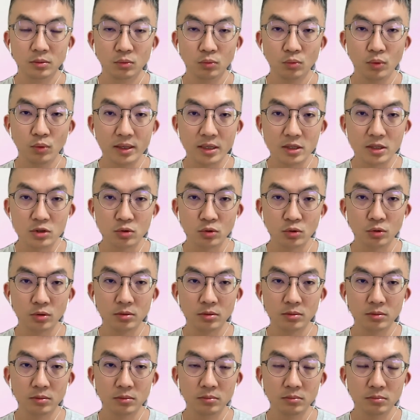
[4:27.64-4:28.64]
what the
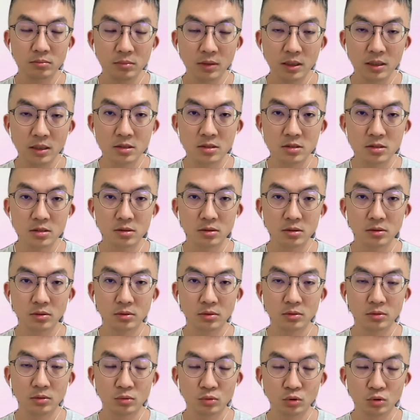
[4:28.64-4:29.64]
stone means
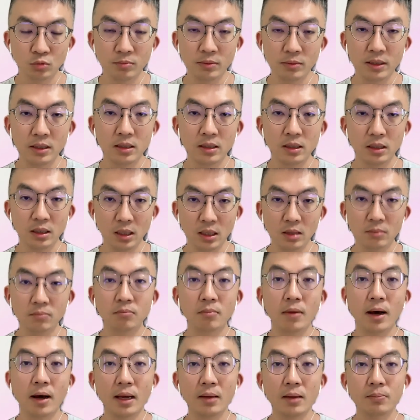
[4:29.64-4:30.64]
to me
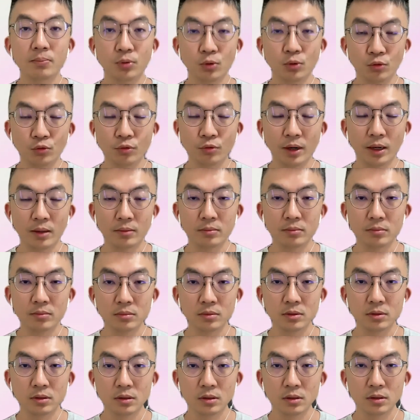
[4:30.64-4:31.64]
in my program
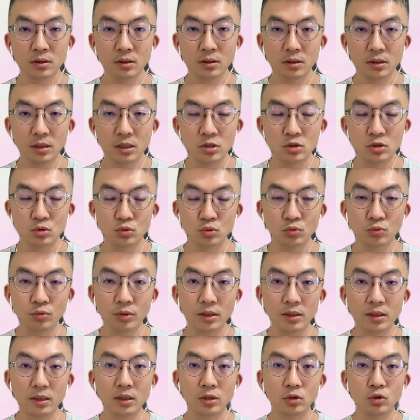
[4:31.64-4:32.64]
is to
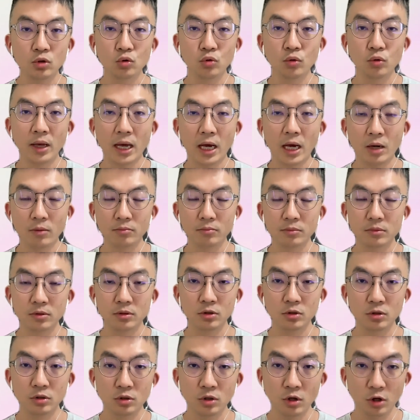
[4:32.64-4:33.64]
really to help
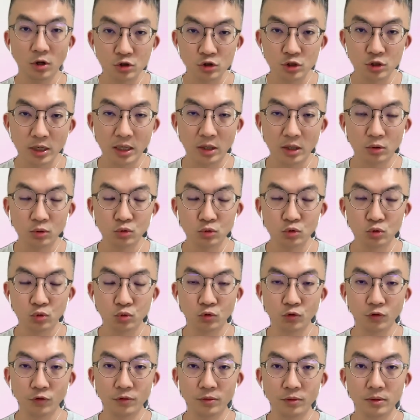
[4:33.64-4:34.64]
your child
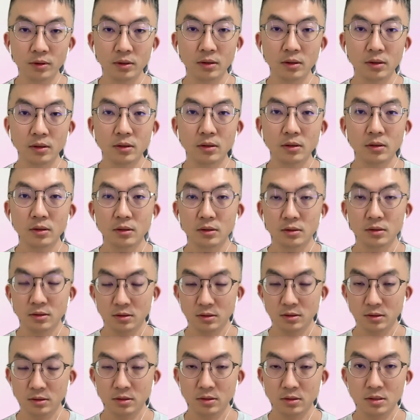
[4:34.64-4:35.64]
to
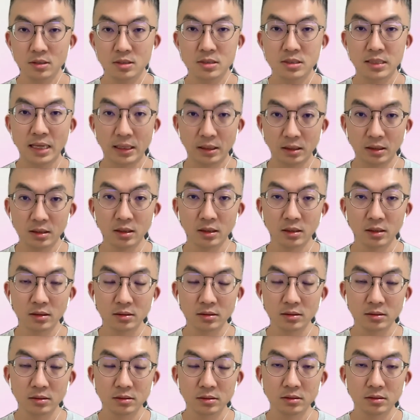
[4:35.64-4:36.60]
center